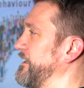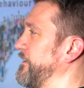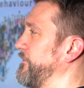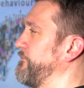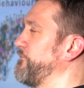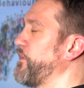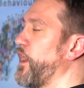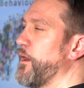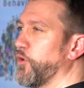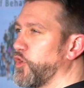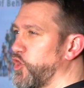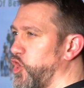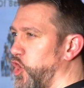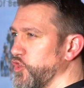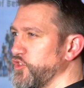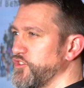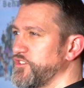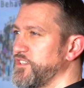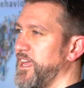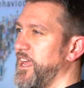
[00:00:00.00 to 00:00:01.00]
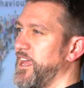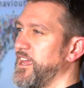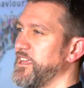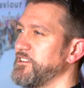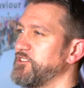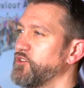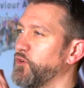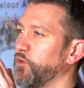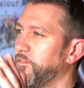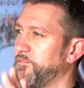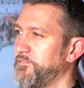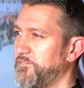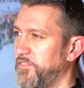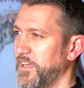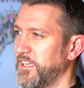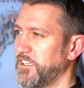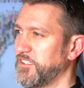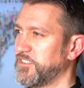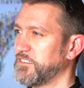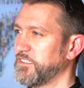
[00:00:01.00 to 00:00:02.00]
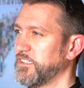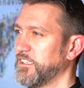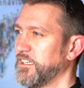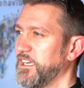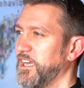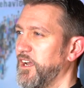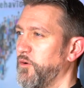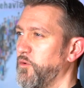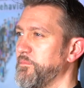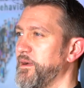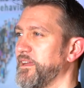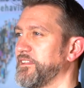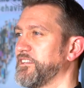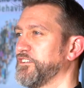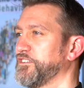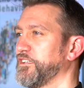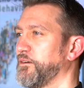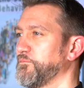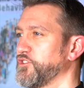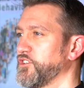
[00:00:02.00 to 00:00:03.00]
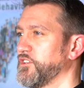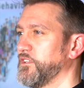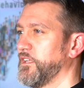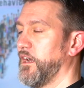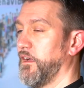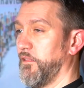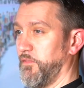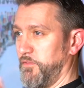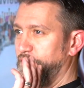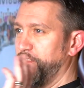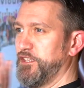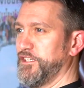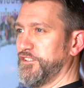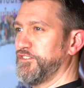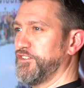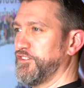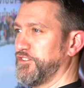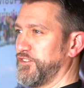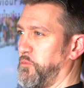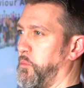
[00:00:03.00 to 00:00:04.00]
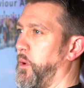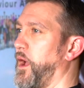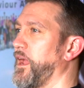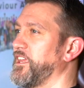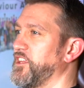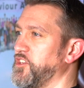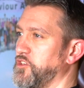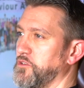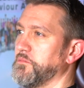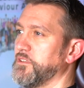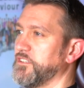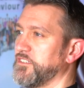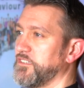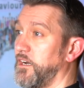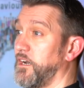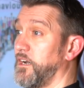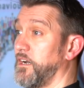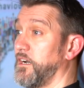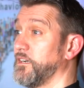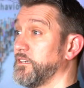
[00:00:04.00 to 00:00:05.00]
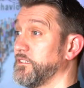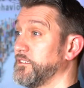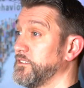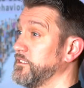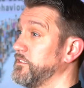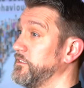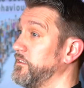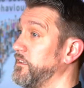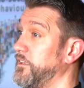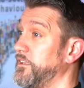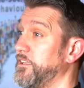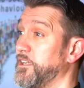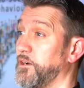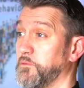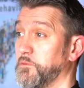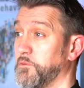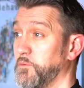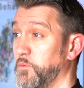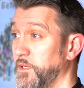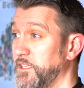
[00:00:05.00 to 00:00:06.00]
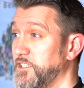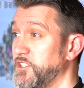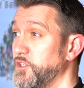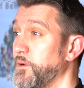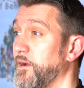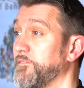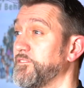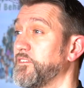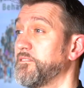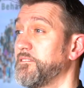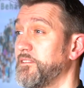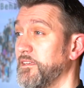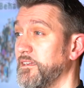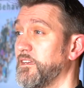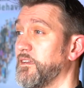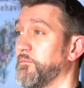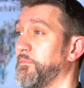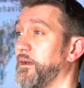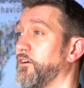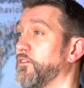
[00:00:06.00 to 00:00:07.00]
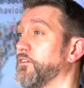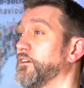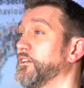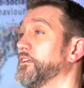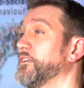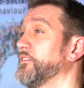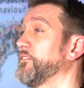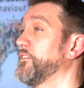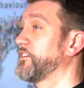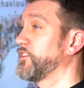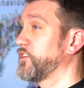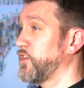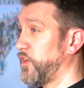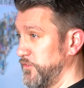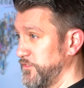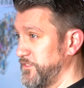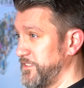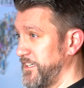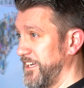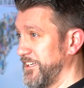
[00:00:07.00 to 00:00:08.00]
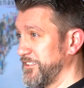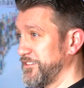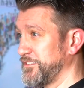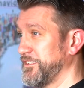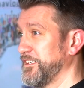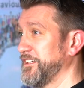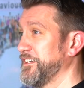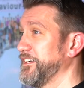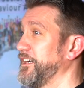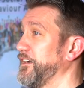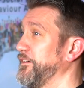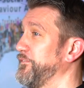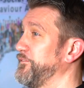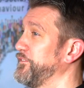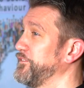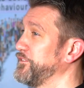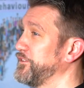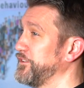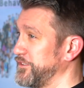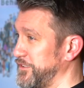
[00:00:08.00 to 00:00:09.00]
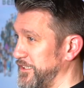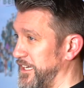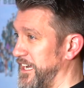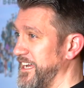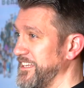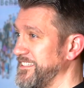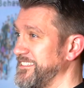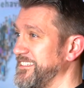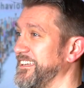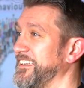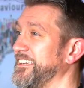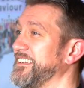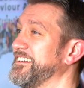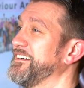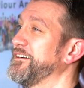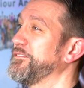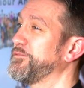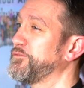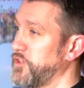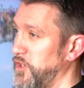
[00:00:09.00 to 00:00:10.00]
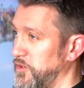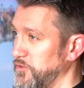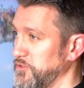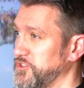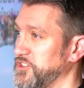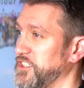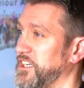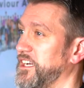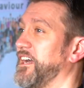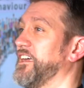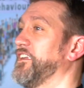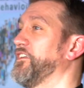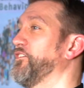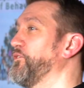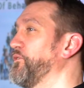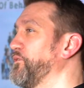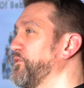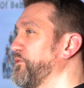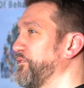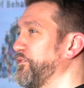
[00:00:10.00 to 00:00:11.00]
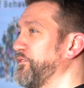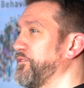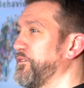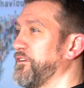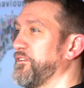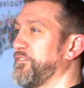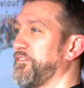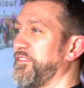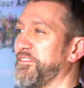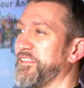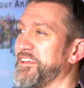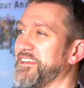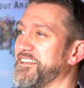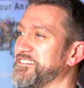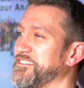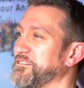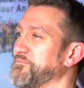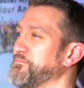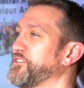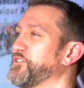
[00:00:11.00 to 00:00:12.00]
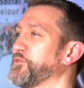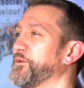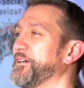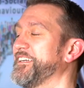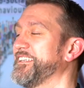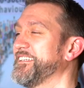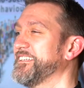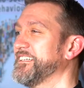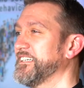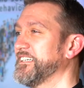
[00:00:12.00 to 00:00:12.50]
verbal content or the face, we make the assumption that this is the way humans are. No, we do have to think about the context of society, of culture, and all of the things in between